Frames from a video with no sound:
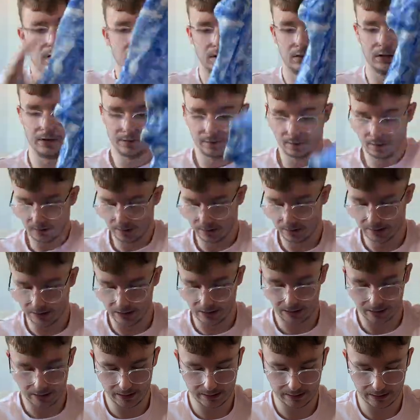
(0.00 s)
they've cut the
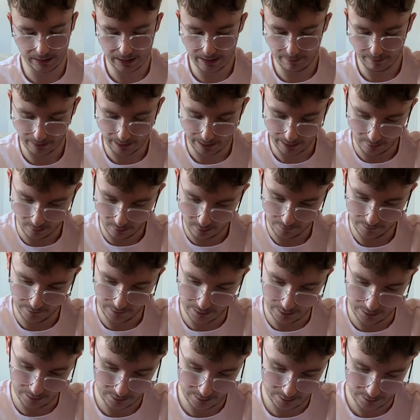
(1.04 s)
size label out of
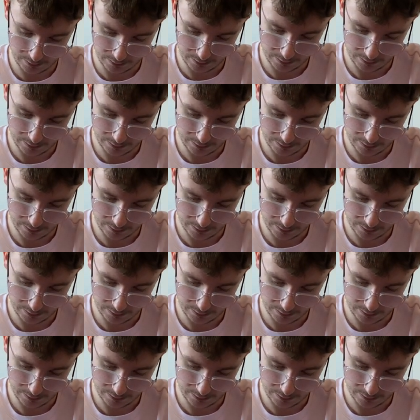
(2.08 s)
it,